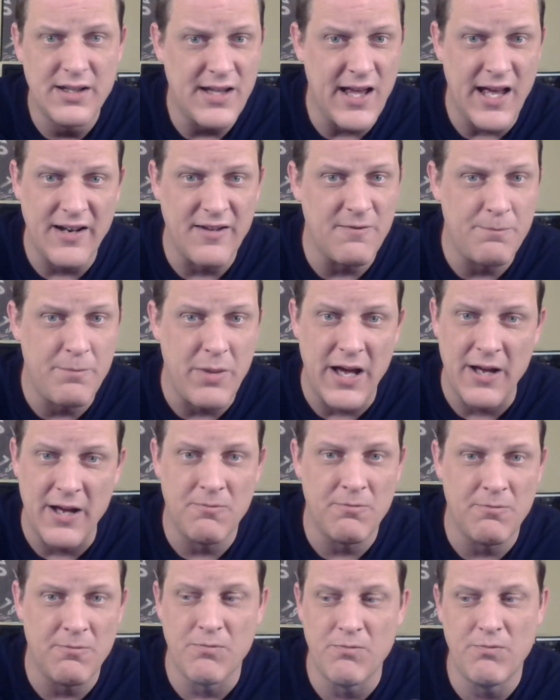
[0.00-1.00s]
that have
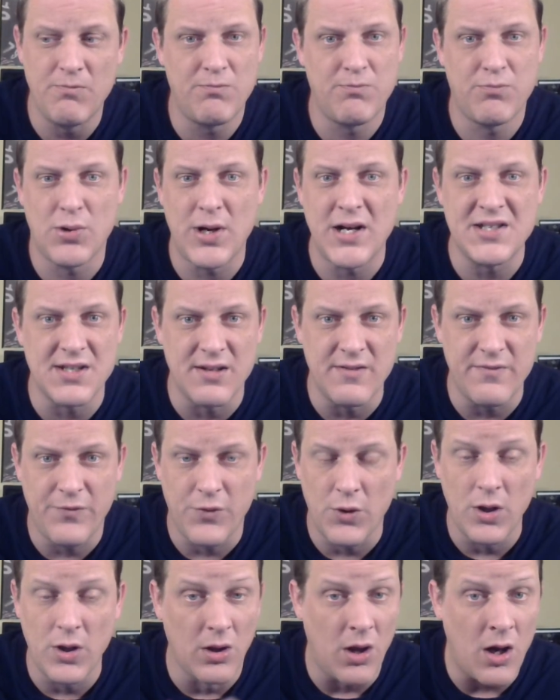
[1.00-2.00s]
been present
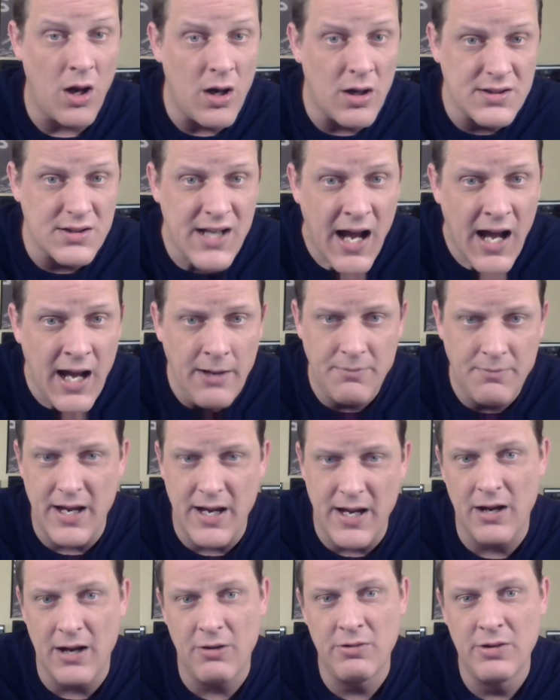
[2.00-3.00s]
for a long time
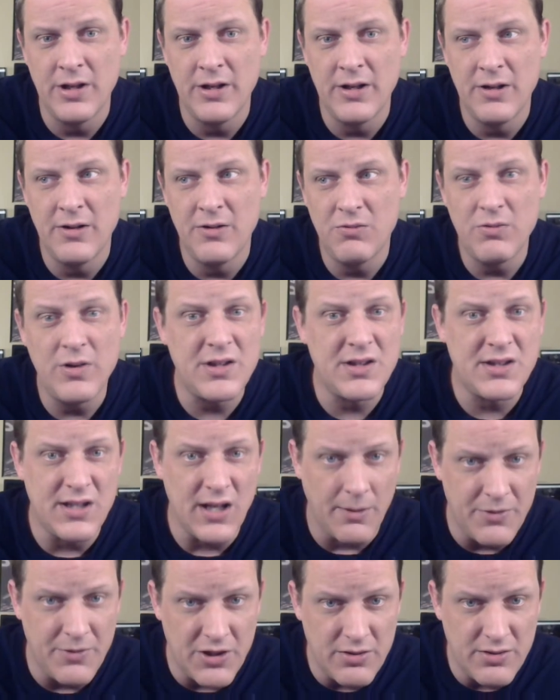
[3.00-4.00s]
now with
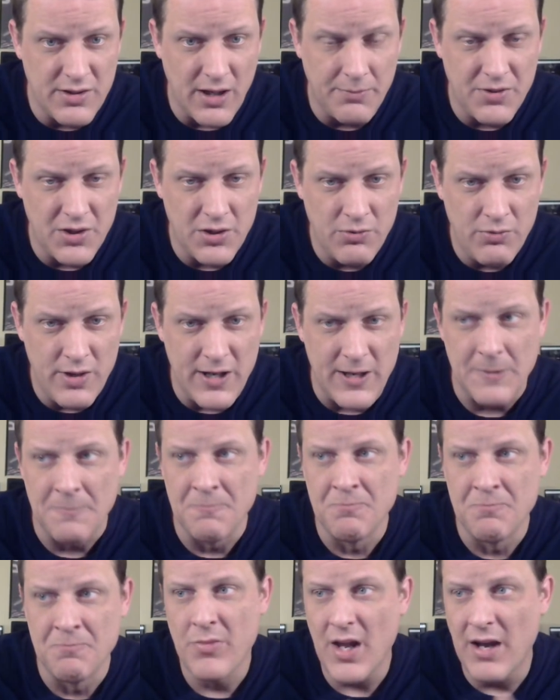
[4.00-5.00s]
W W
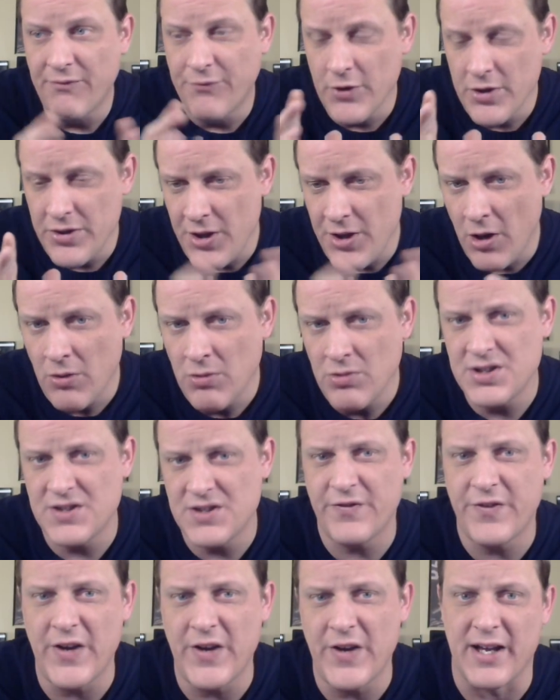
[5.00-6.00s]
E. And for
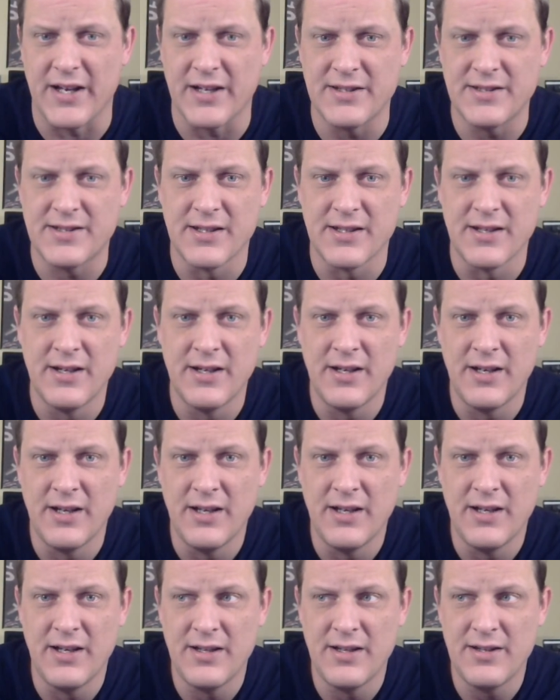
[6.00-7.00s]
those fans
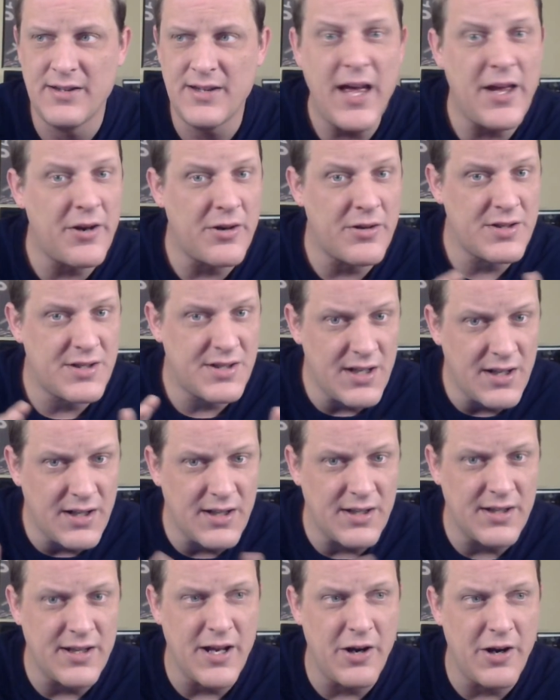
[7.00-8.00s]
that are
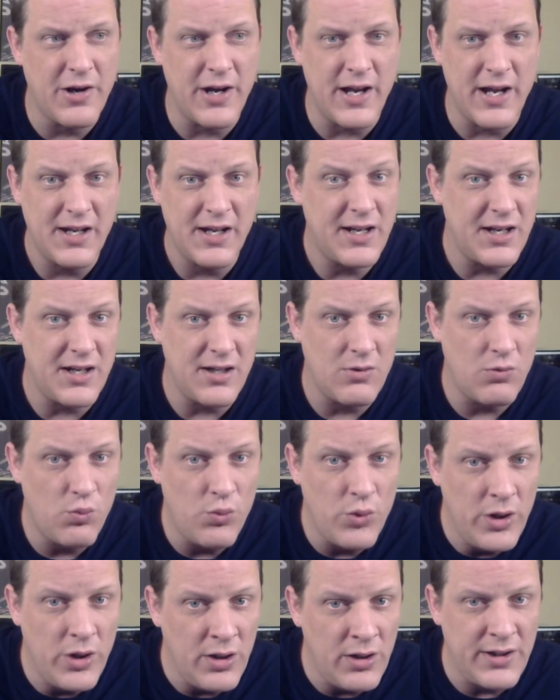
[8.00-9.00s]
sitting there and
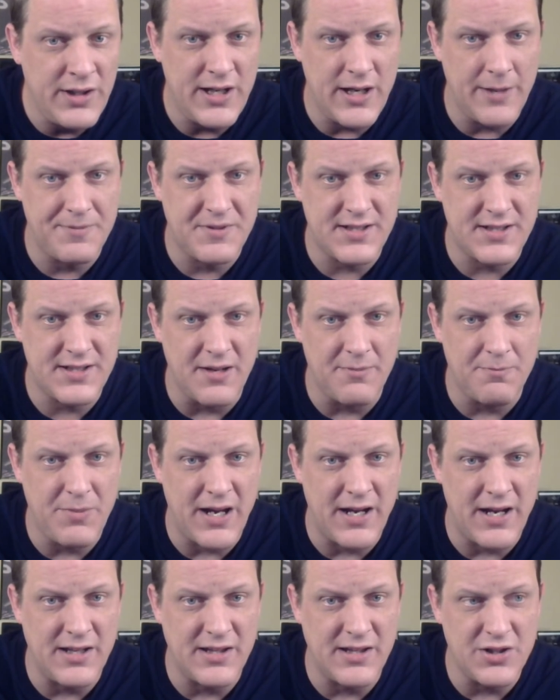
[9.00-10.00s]
getting really upset
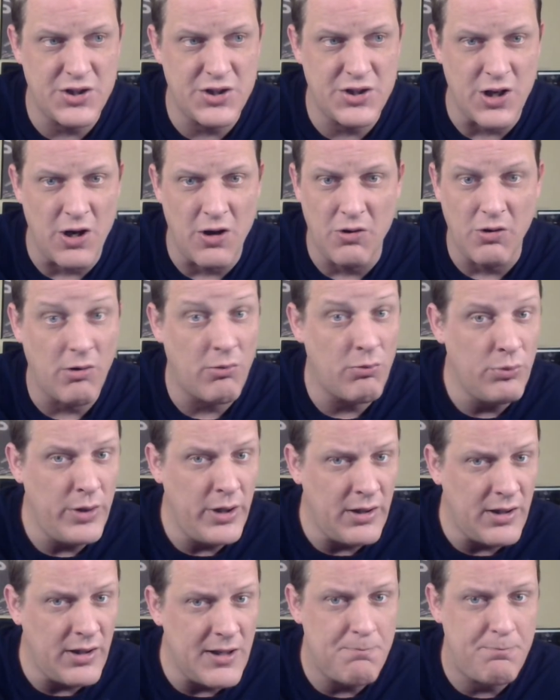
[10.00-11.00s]
by this show or
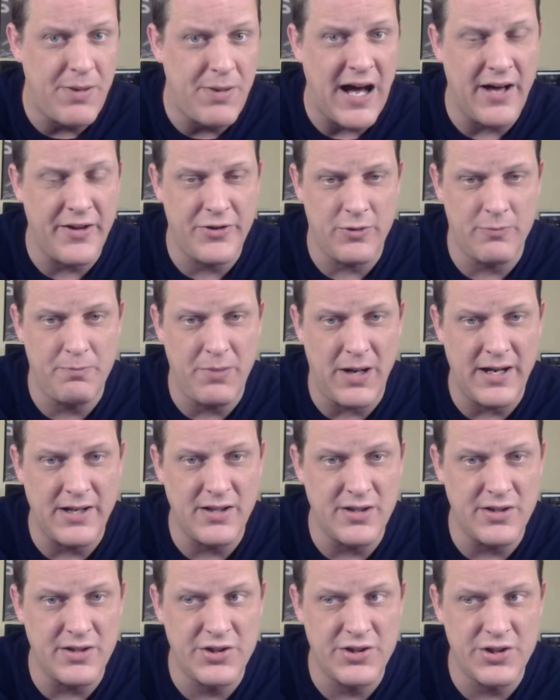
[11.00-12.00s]
really bothered by
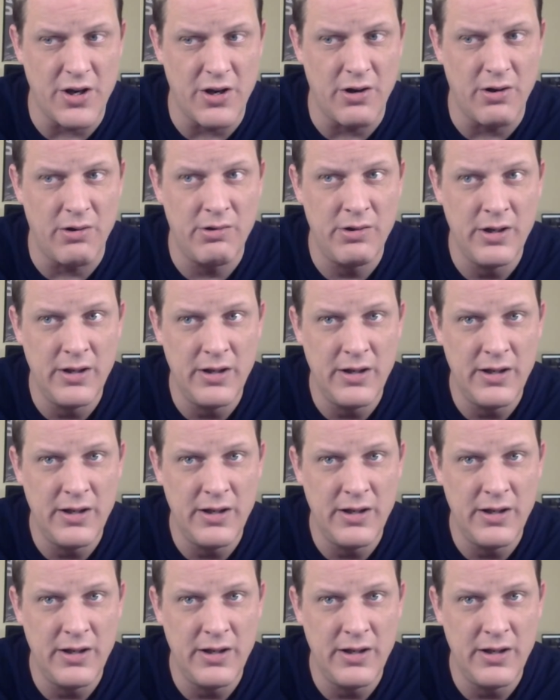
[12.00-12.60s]
this show,